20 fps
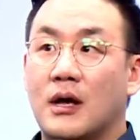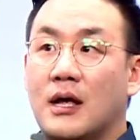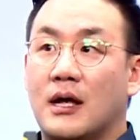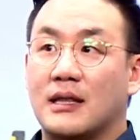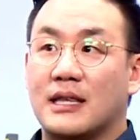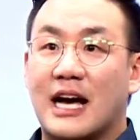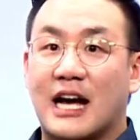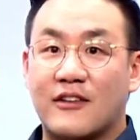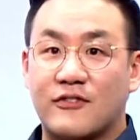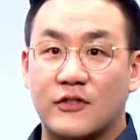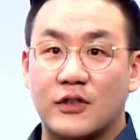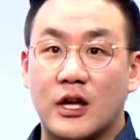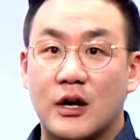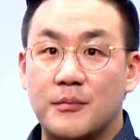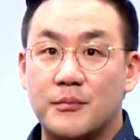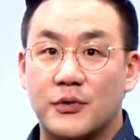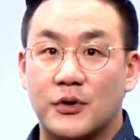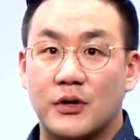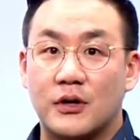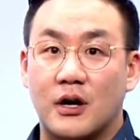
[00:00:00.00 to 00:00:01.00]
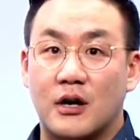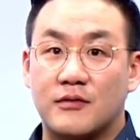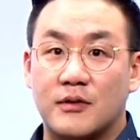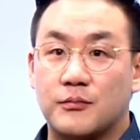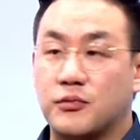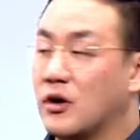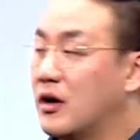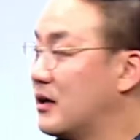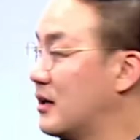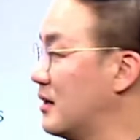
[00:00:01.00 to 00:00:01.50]
a lot of number of a
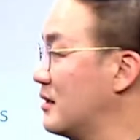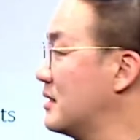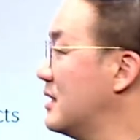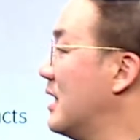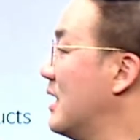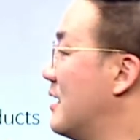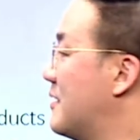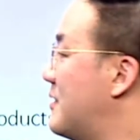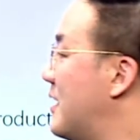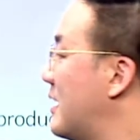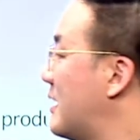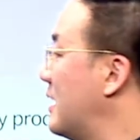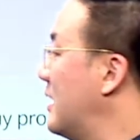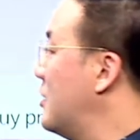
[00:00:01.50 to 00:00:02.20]
product, they can